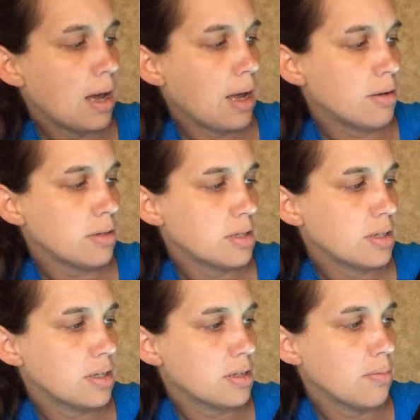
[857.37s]
How does
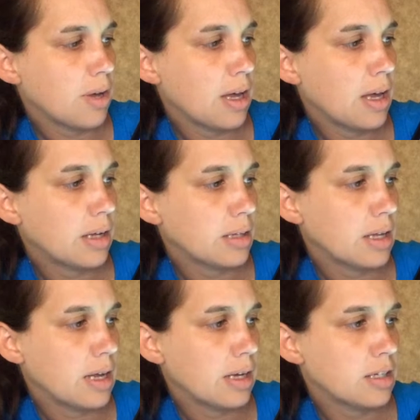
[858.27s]
this impact
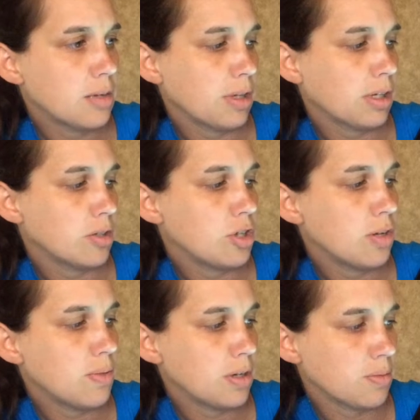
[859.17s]
the academic
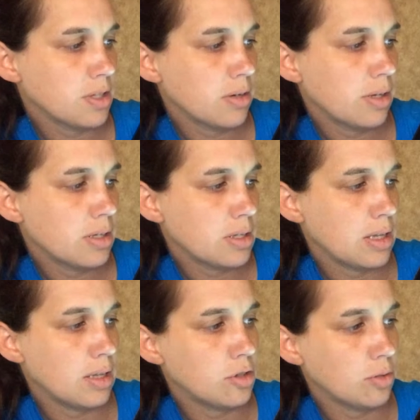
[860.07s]
achievement of students
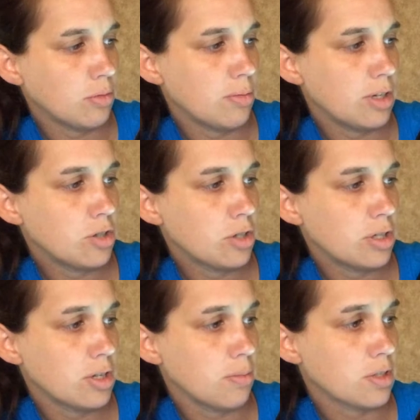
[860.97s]
and the general
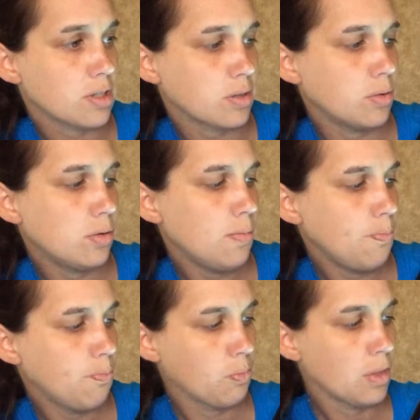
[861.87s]
missions of the school?
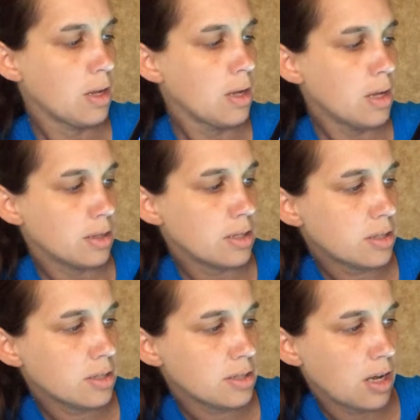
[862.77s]

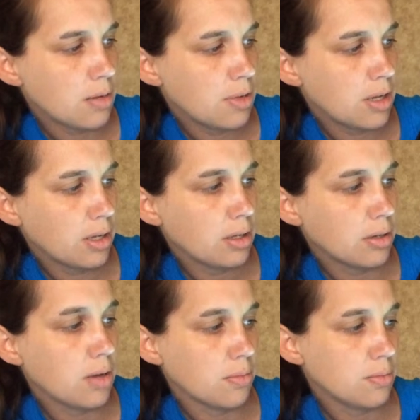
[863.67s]
This assignment,
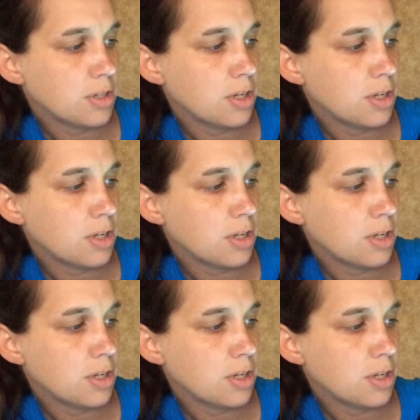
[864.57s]
all